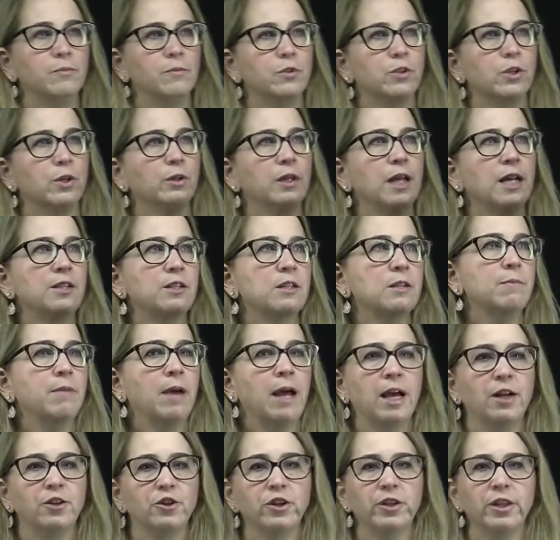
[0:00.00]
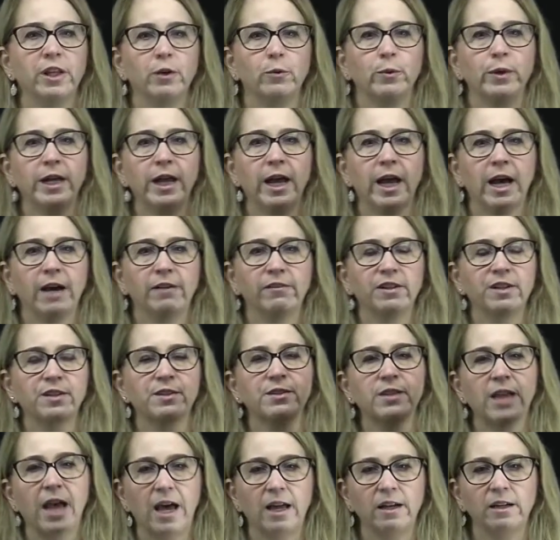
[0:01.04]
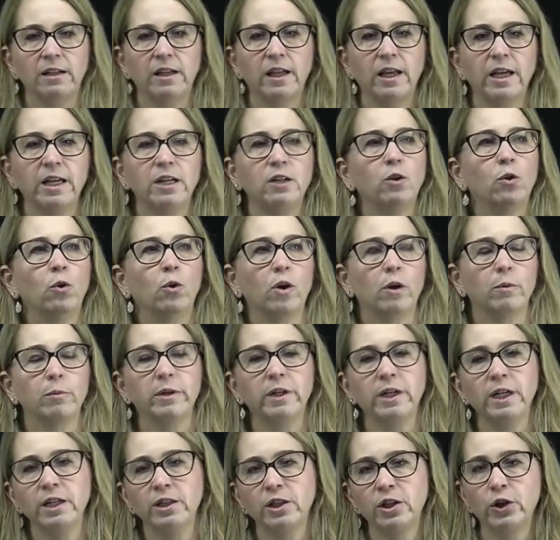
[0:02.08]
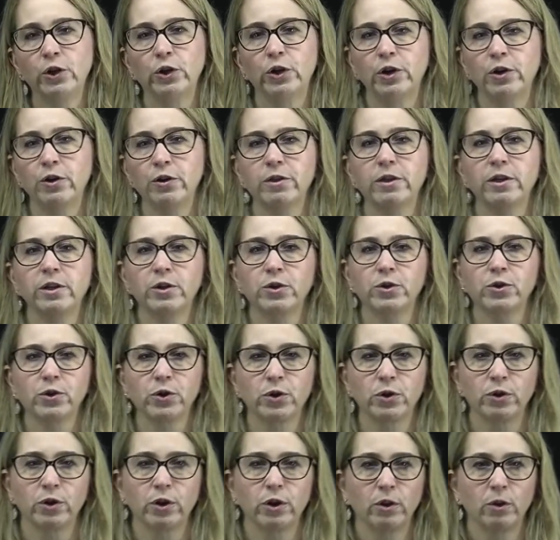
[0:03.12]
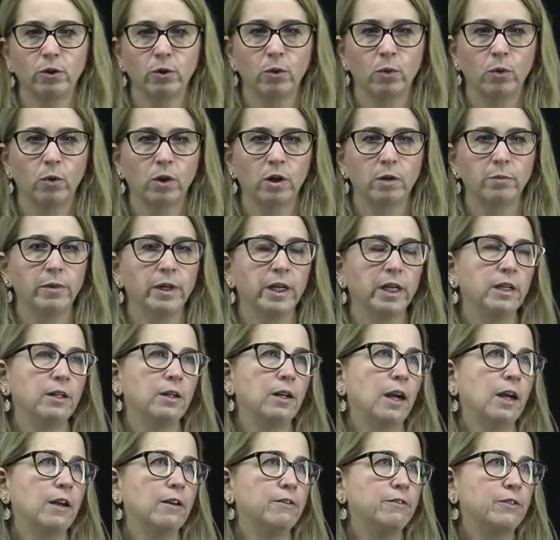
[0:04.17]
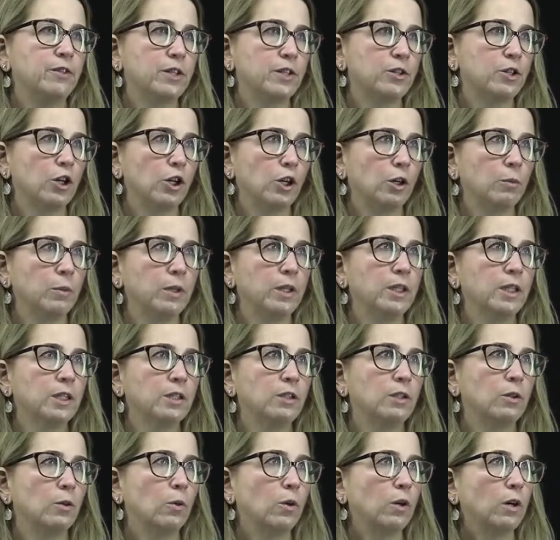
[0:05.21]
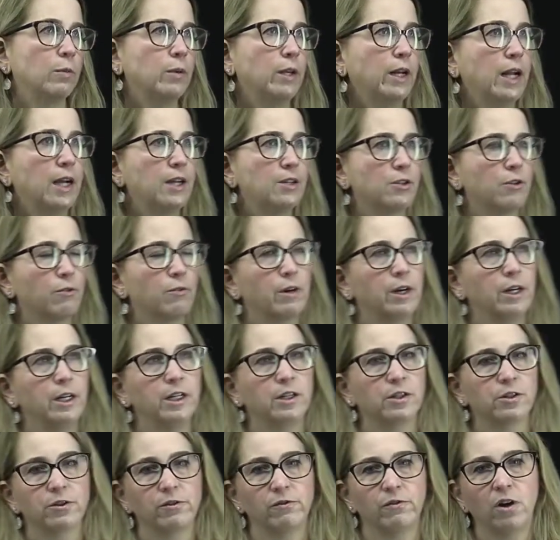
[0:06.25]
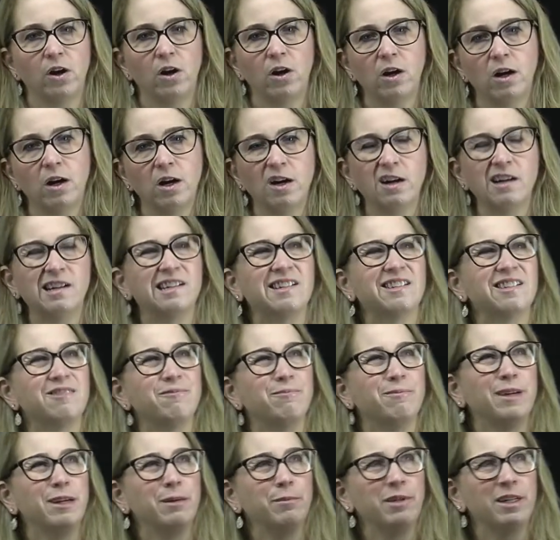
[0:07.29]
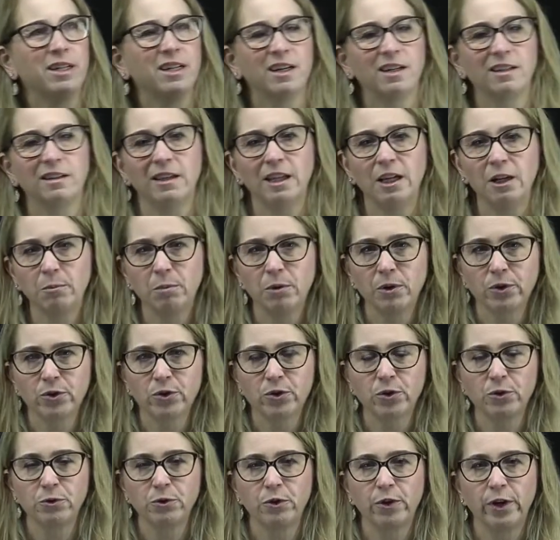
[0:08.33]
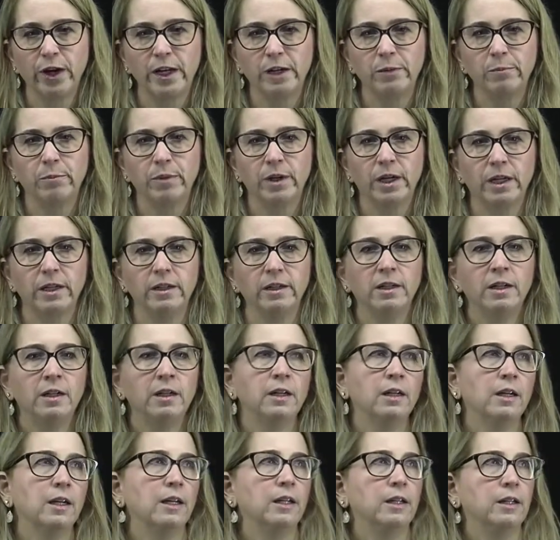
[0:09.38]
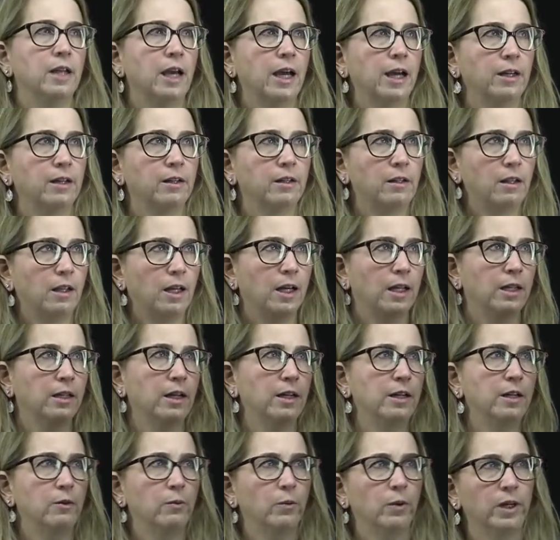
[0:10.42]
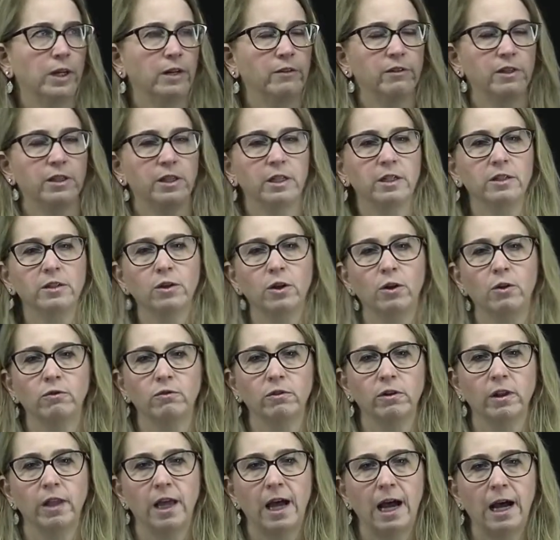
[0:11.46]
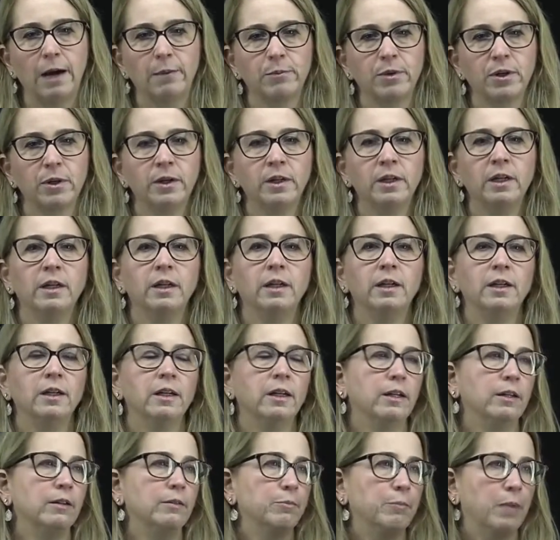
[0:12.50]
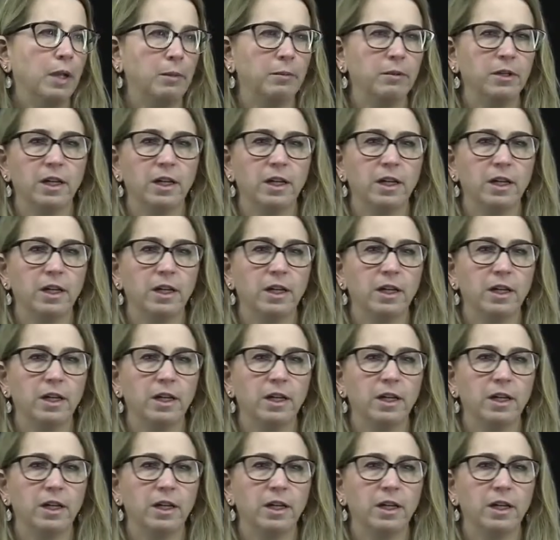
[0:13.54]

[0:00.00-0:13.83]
let's imagine that we have a satellite orbiting the Earth in a circular orbit. I've determined that the orbit has a radius of r. It's maybe not labeled so great, but I didn't want everything to overlap. Maybe it